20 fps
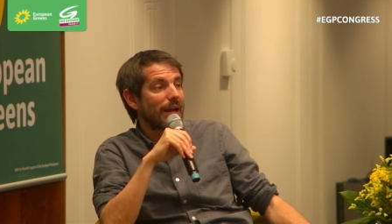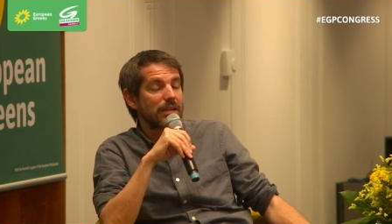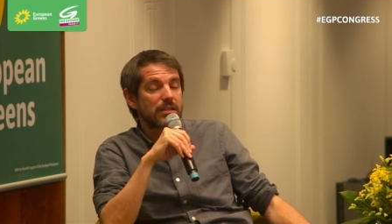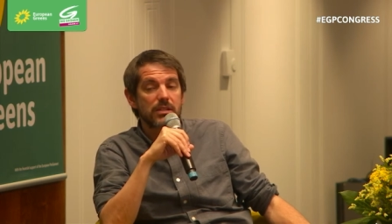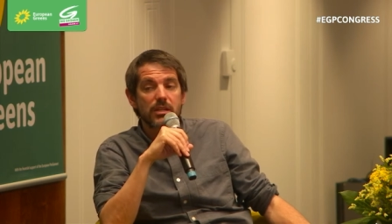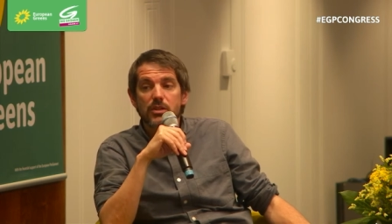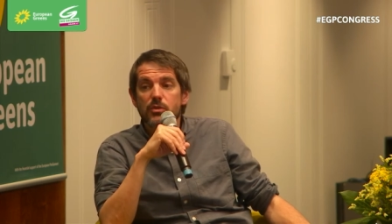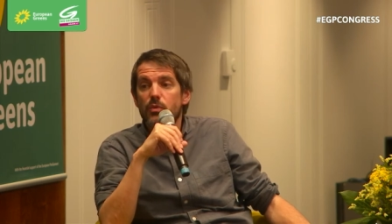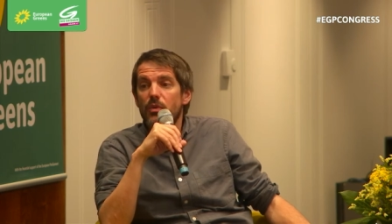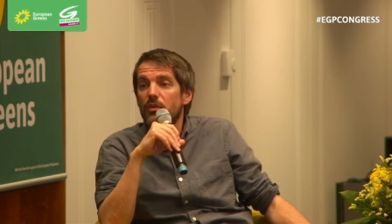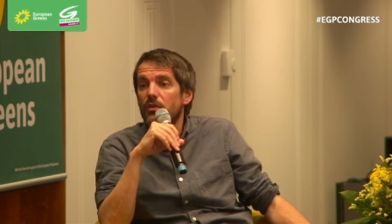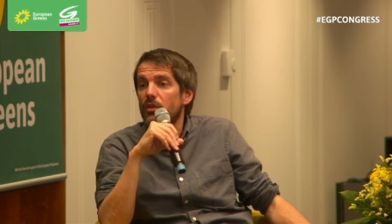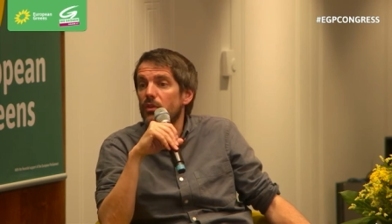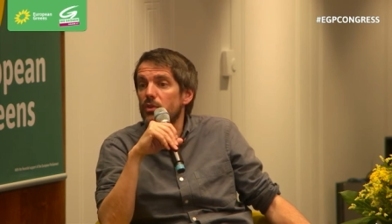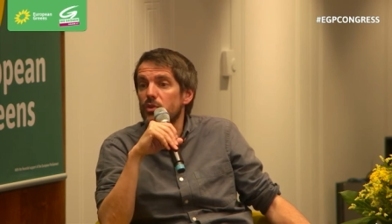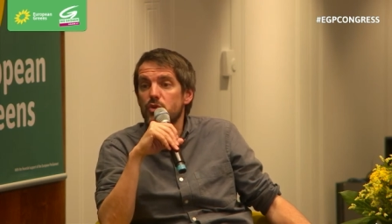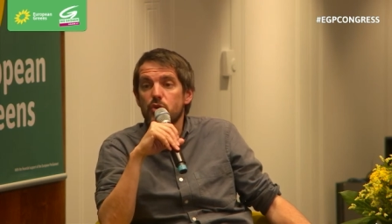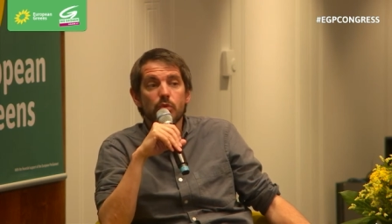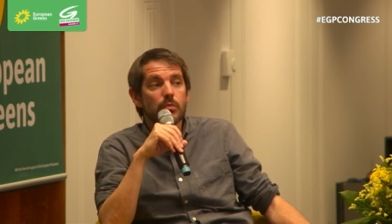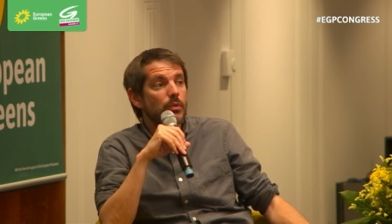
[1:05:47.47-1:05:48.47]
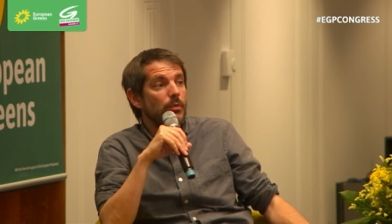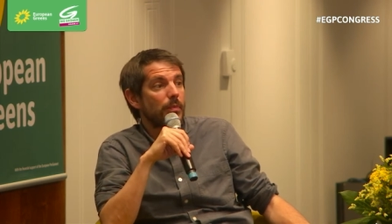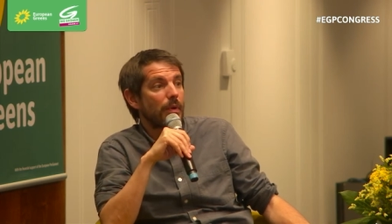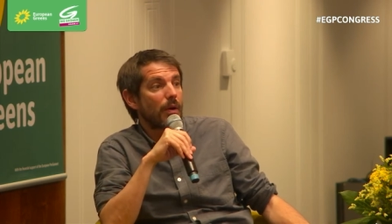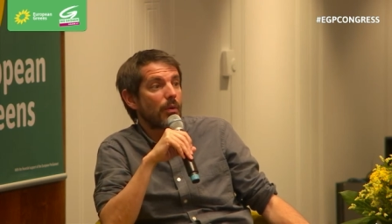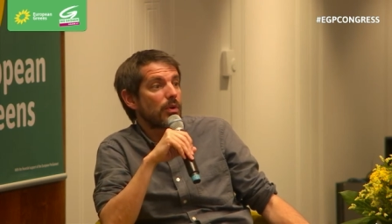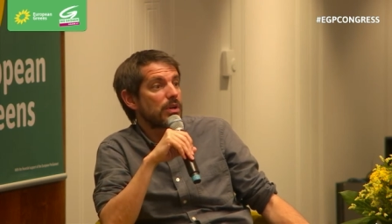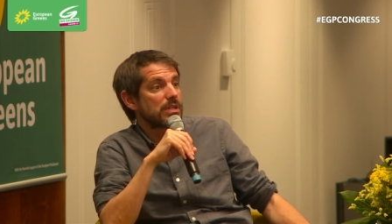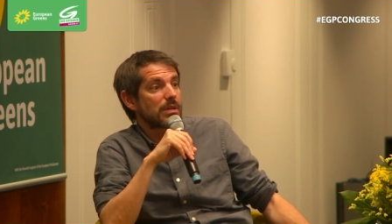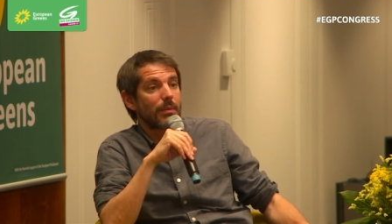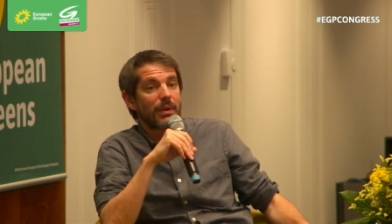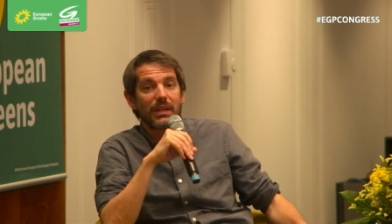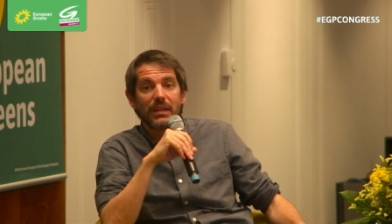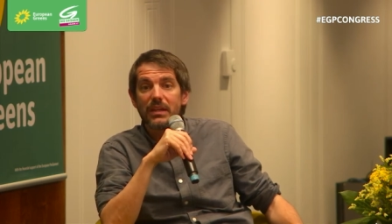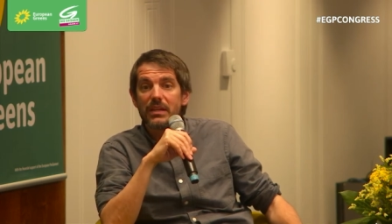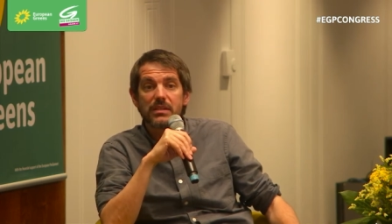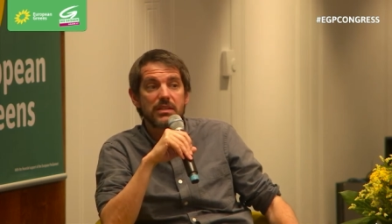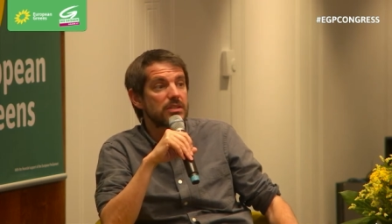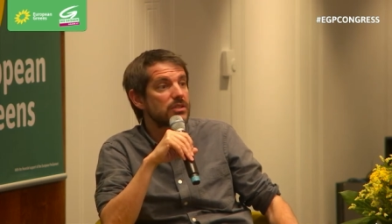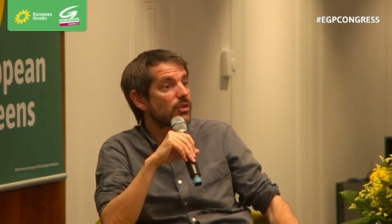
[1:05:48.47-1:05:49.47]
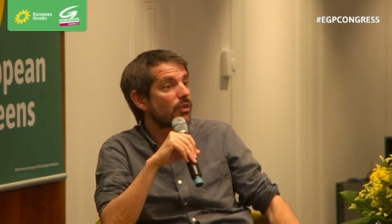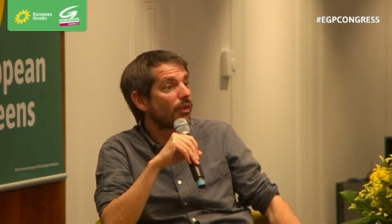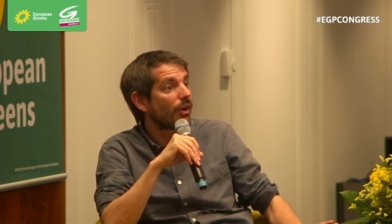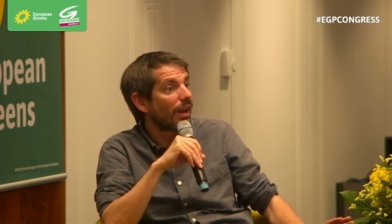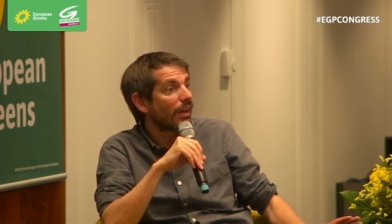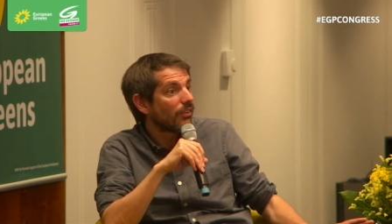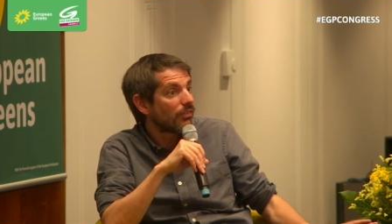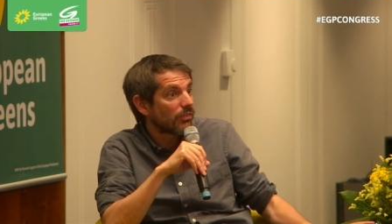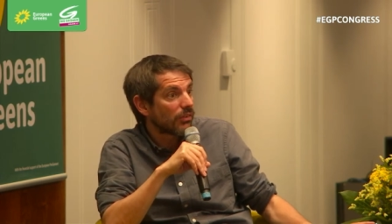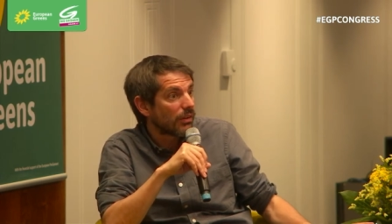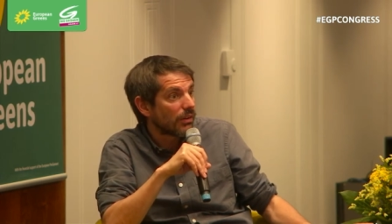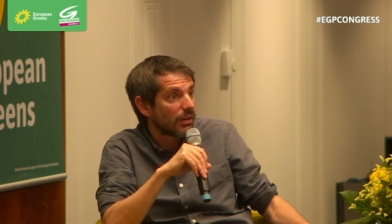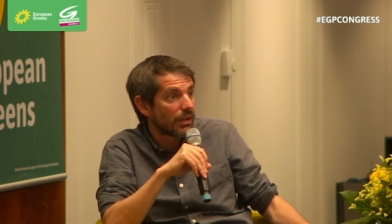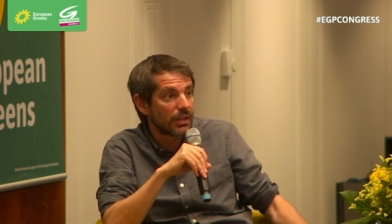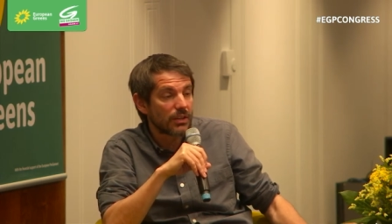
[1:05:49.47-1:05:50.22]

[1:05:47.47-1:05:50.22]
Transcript: access with other superpowers. I mean, this is crazy.